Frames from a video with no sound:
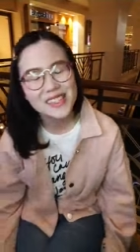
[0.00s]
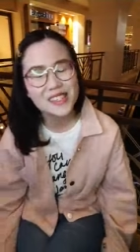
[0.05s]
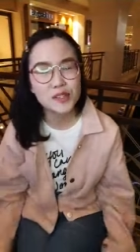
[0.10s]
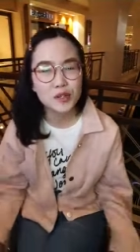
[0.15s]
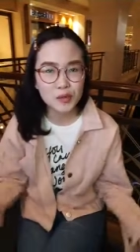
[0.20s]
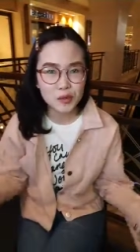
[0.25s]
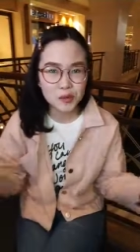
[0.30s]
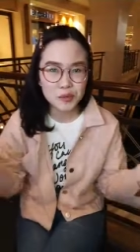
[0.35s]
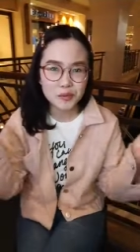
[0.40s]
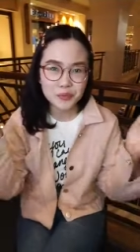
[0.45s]

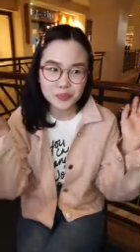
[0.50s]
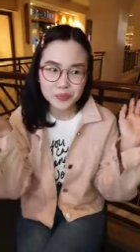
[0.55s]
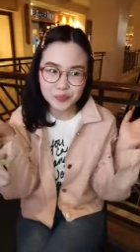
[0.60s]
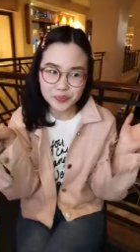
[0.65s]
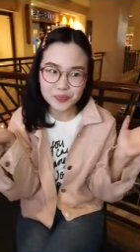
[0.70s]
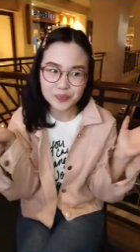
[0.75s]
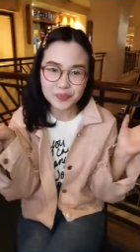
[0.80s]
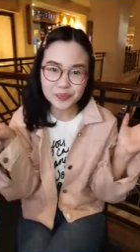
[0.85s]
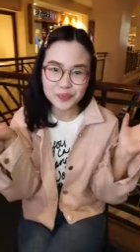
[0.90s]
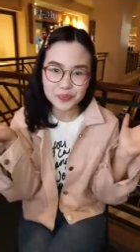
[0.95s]
So,
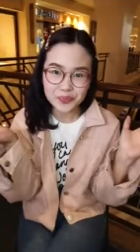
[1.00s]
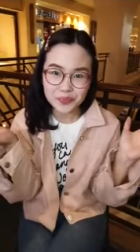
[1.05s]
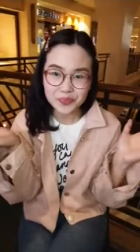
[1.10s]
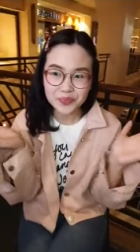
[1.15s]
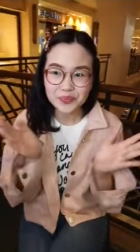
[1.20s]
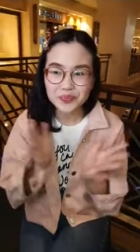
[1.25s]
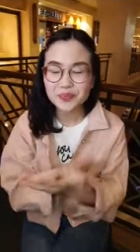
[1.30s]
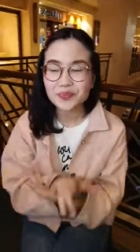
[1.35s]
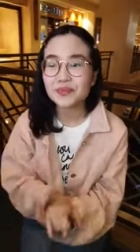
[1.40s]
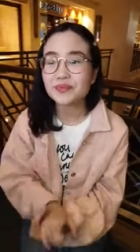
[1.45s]
Okay,
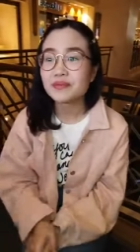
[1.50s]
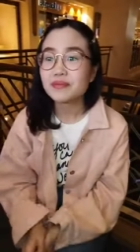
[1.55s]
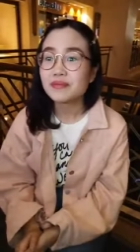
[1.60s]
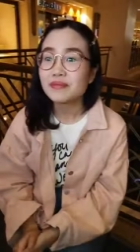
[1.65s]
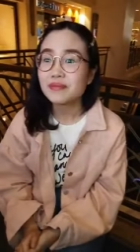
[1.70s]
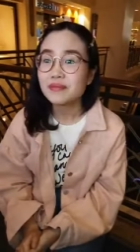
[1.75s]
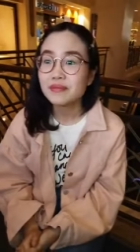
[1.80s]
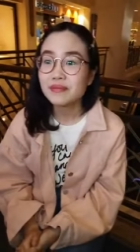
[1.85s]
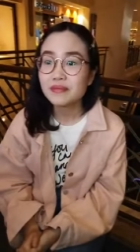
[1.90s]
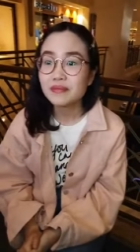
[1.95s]
I
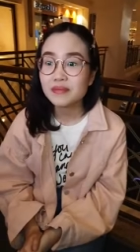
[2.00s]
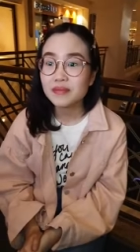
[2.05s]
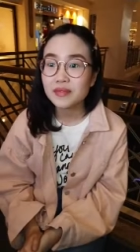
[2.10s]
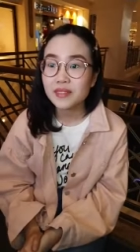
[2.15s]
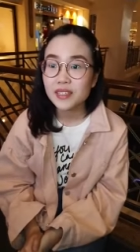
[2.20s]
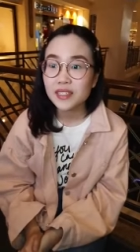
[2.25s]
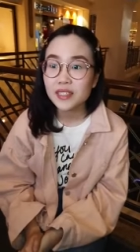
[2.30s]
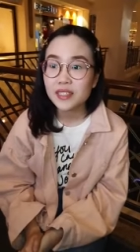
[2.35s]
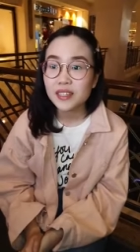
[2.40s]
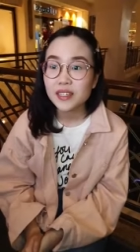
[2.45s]
guess last
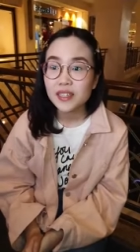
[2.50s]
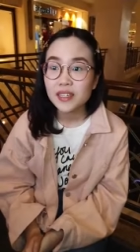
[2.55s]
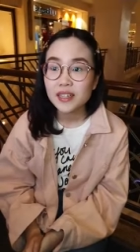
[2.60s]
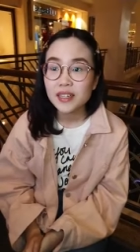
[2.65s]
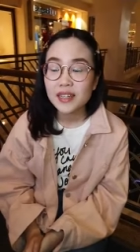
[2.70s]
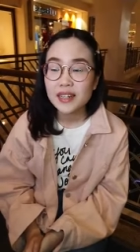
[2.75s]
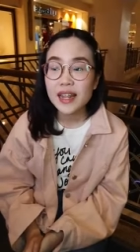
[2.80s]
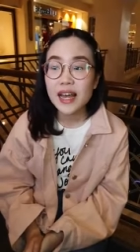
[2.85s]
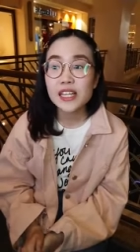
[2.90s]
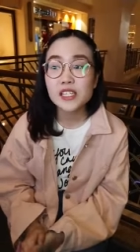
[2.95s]

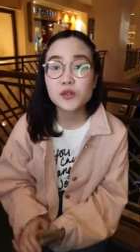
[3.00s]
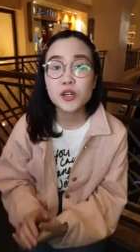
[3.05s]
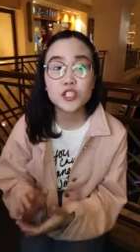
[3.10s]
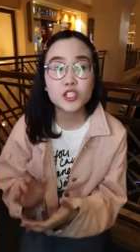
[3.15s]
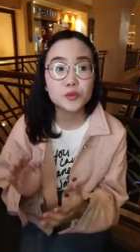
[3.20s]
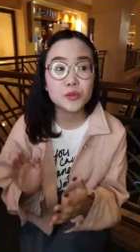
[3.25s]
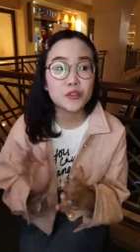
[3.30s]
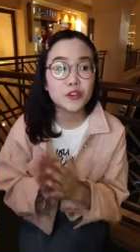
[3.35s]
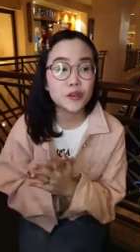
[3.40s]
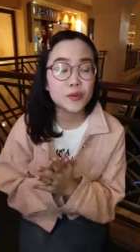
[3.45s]
question. Last
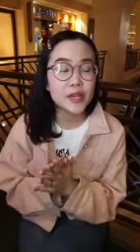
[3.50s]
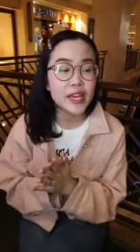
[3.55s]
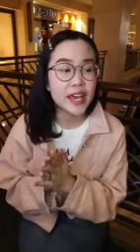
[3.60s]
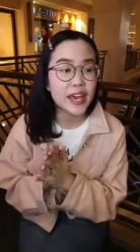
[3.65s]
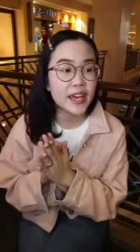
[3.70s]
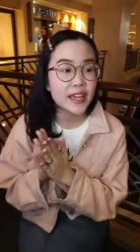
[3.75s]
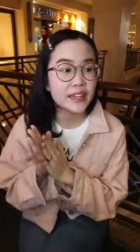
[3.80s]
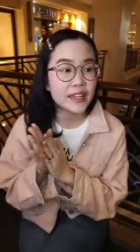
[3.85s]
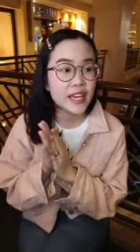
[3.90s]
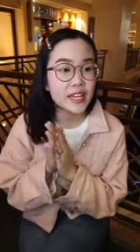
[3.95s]
question before we
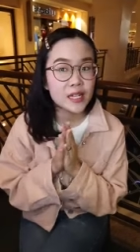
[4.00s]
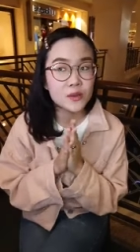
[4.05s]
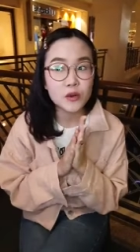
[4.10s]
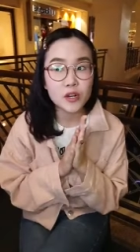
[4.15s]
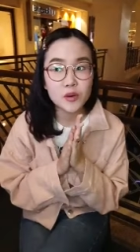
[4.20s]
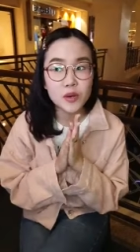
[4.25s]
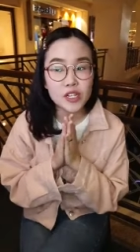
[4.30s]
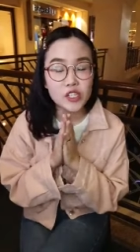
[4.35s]
end. Any more